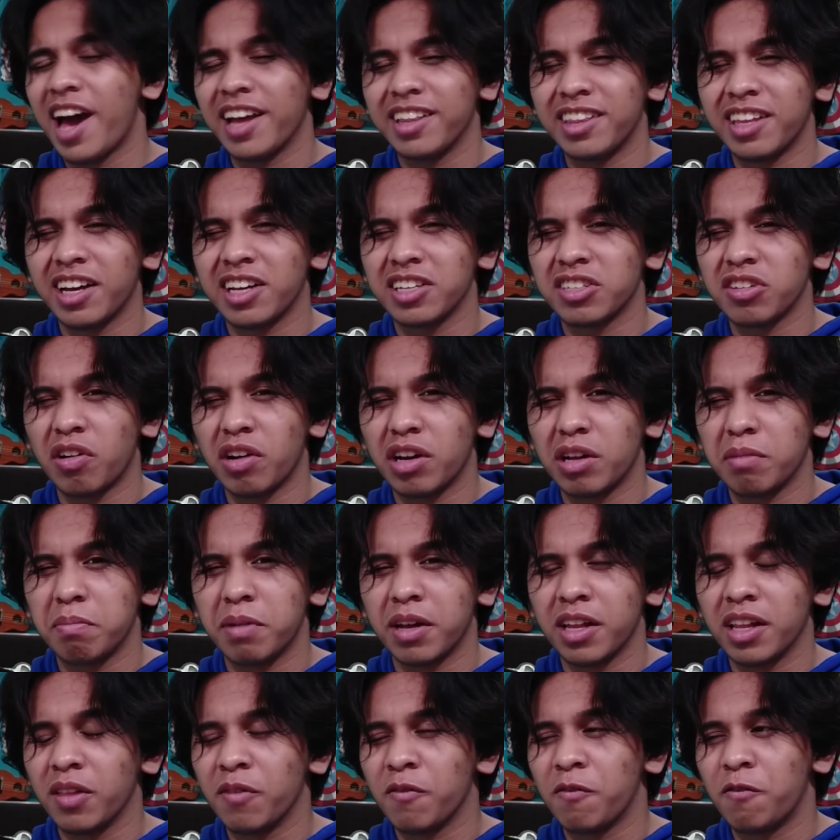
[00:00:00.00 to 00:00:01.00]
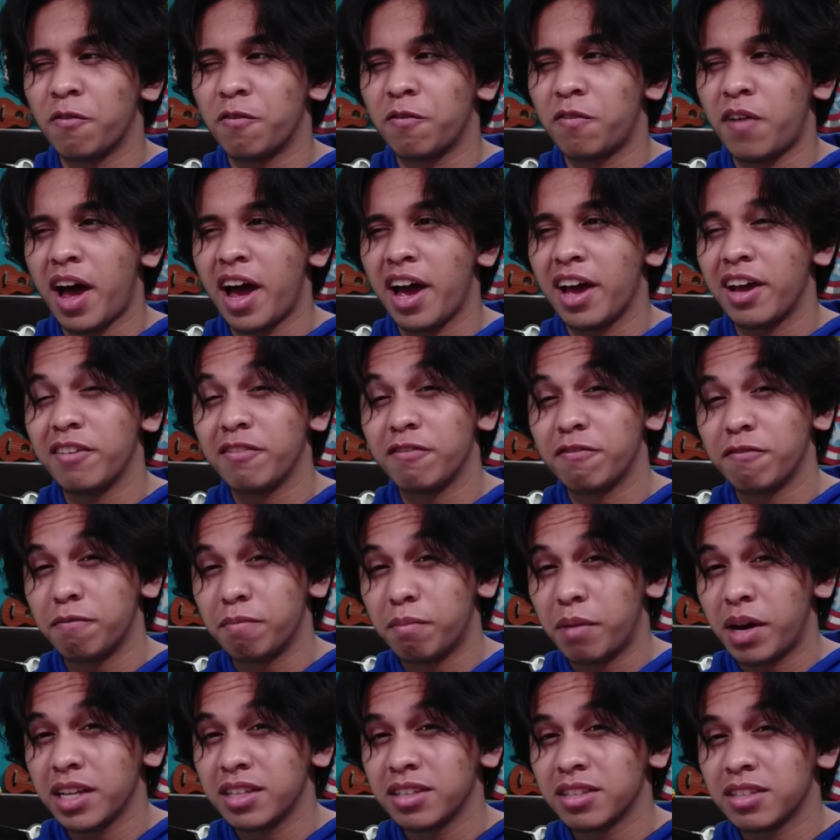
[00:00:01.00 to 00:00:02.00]
I think it's already been 5
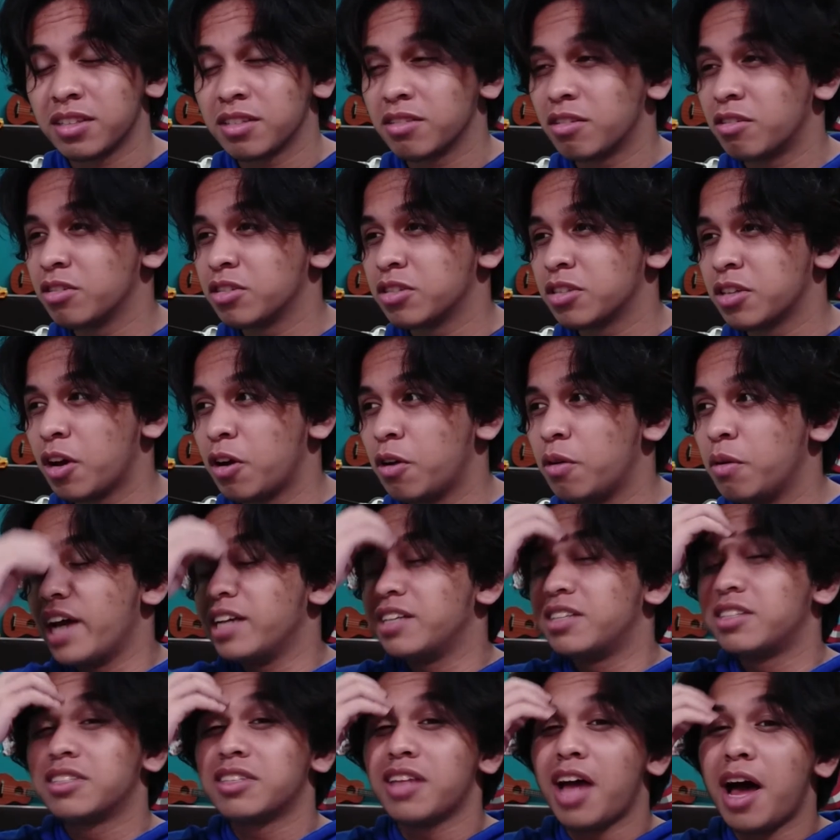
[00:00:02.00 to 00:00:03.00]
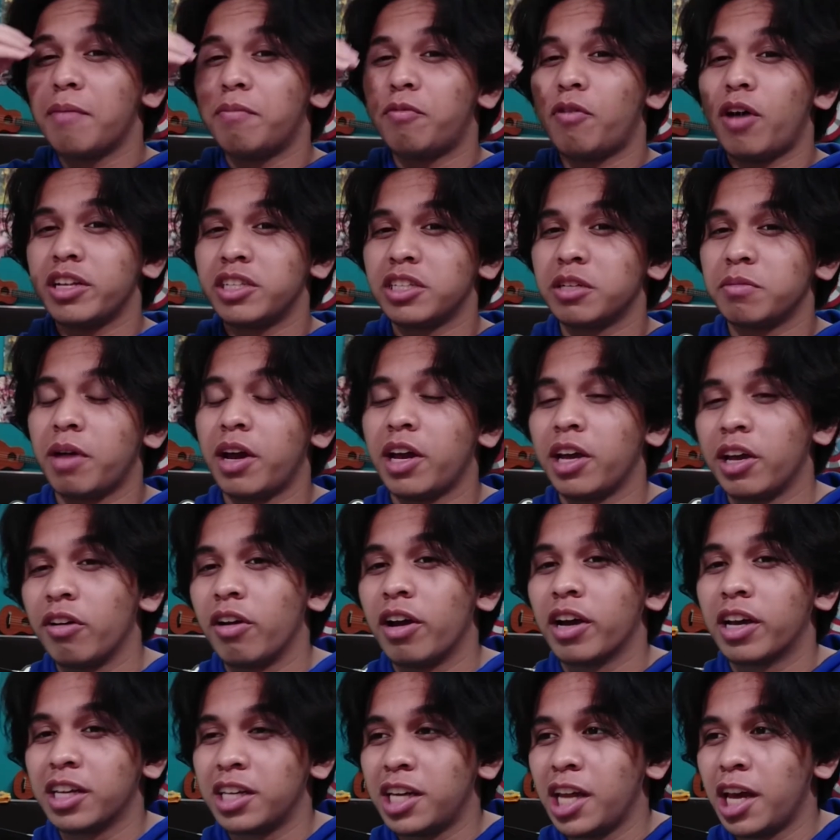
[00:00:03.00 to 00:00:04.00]
months or so. I stopped watching My
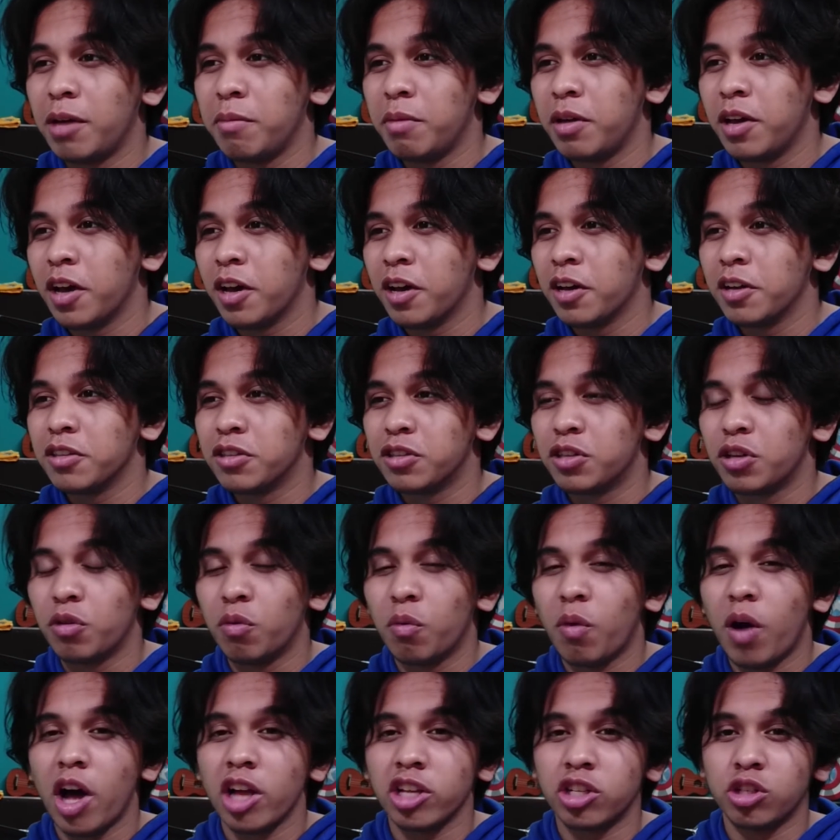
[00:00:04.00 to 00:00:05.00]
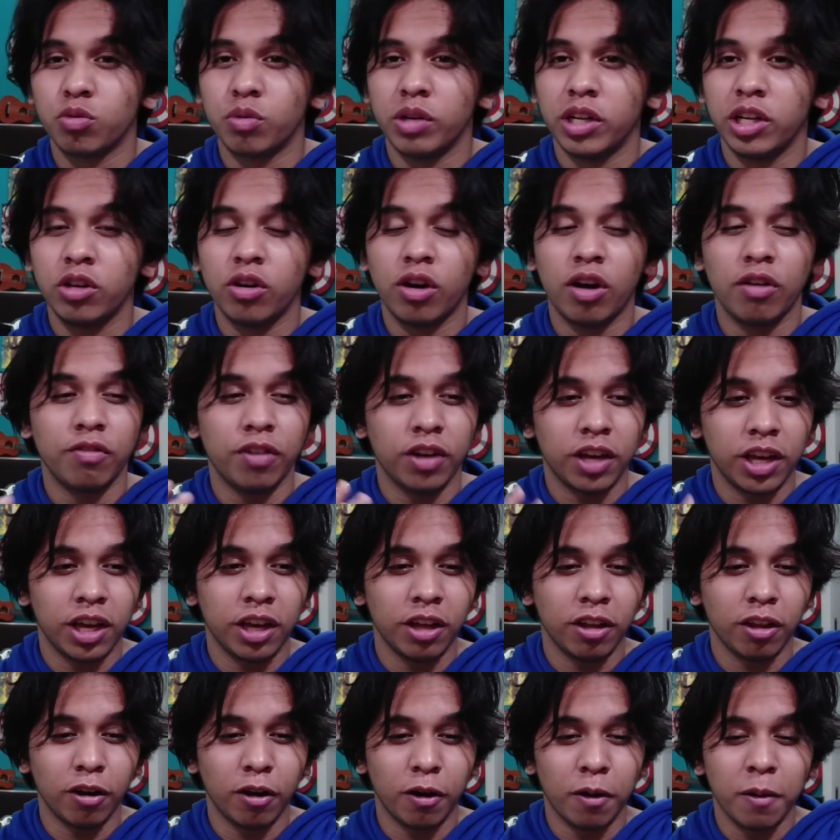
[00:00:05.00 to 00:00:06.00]
Hero Academia to watch Redo of a
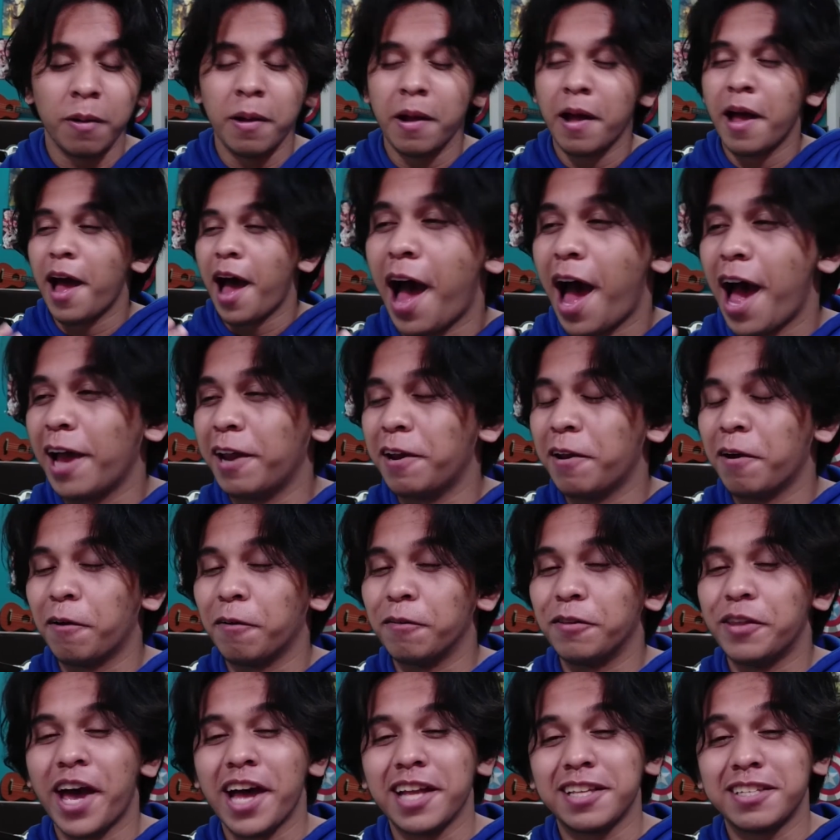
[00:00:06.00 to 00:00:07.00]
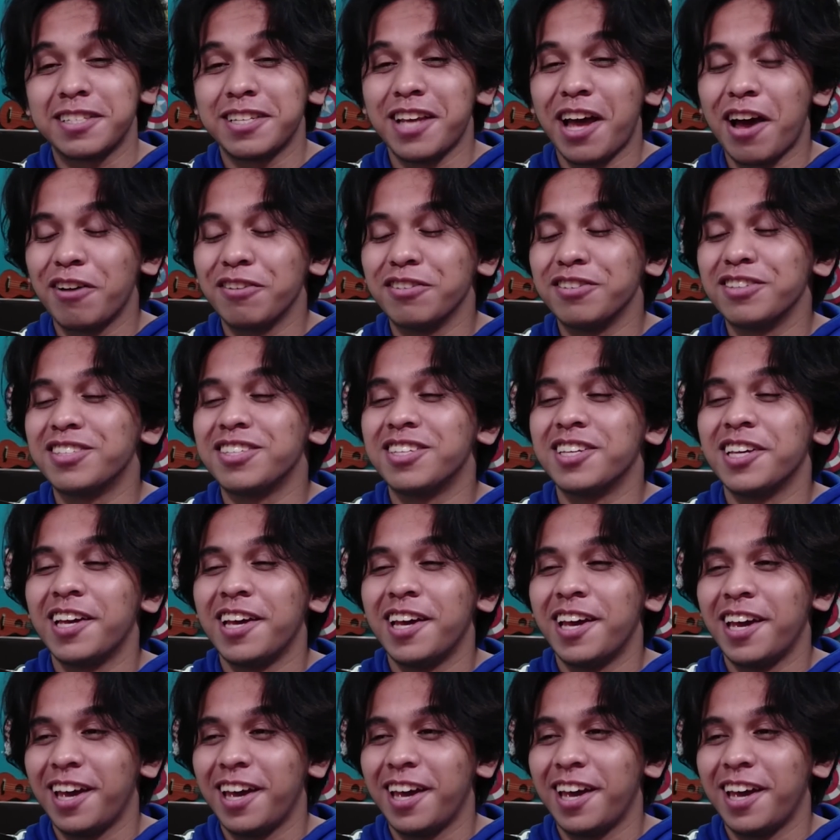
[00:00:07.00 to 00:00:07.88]
Healer. I know, that sounds